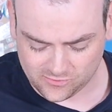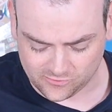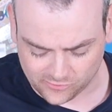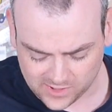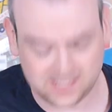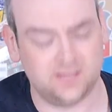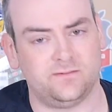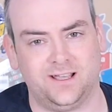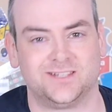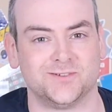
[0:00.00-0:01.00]
really
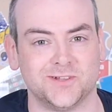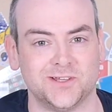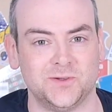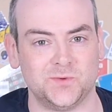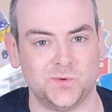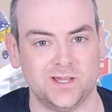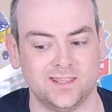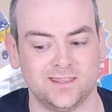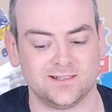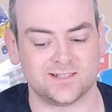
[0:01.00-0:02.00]
effectively
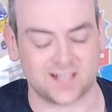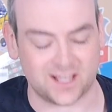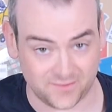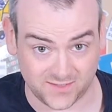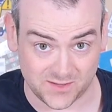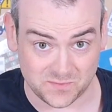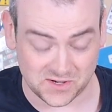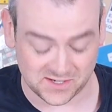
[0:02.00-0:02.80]
with safety in